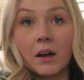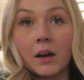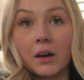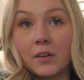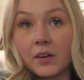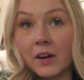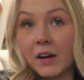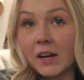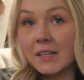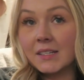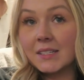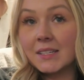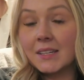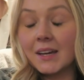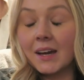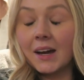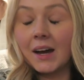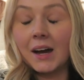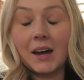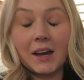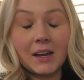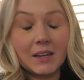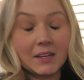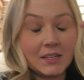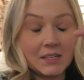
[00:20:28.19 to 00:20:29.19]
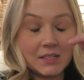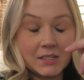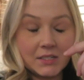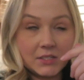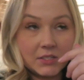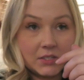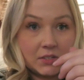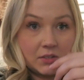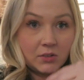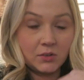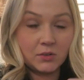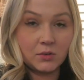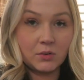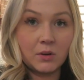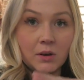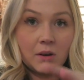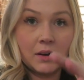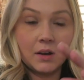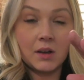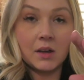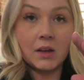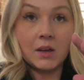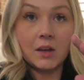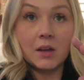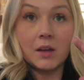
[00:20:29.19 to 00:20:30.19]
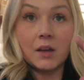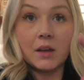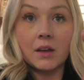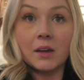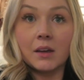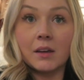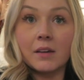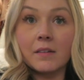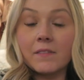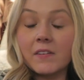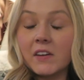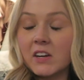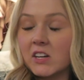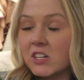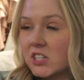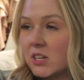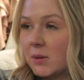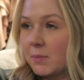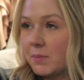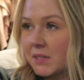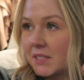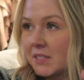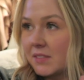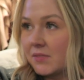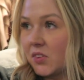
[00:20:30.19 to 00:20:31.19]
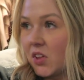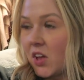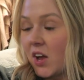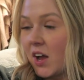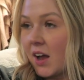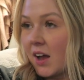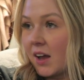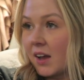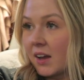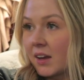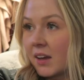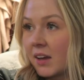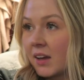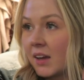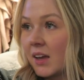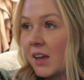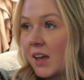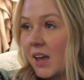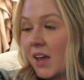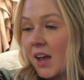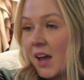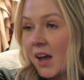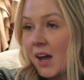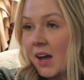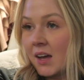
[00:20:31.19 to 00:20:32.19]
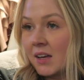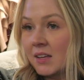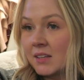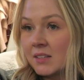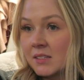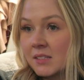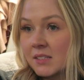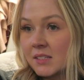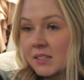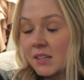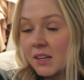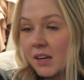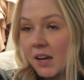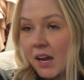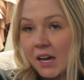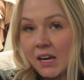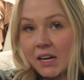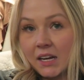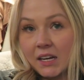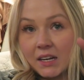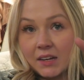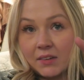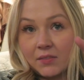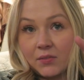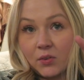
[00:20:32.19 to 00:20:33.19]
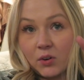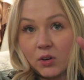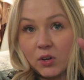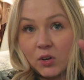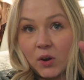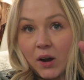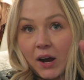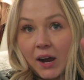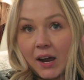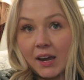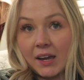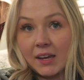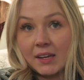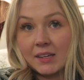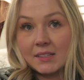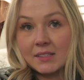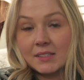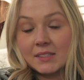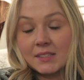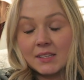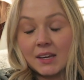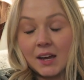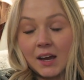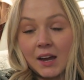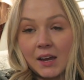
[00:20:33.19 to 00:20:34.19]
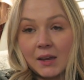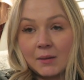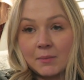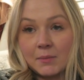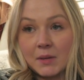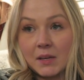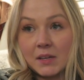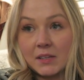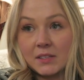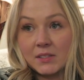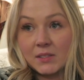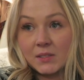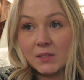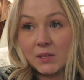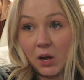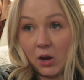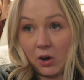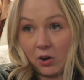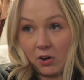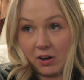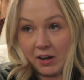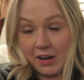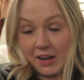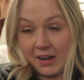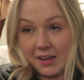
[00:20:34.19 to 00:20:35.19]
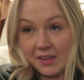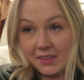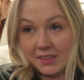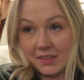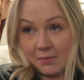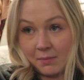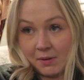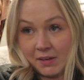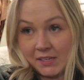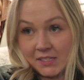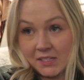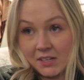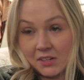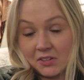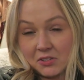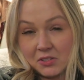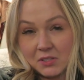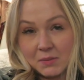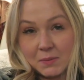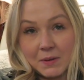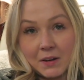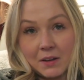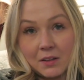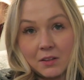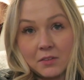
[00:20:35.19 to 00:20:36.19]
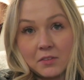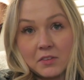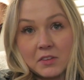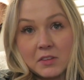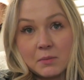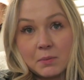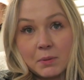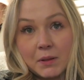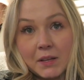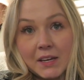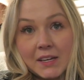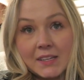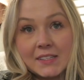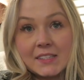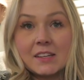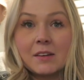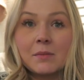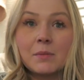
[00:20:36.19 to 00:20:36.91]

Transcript: All right, I need to finish up this vlog and edit it for you guys. I'm sorry that my schedule's been all over the place.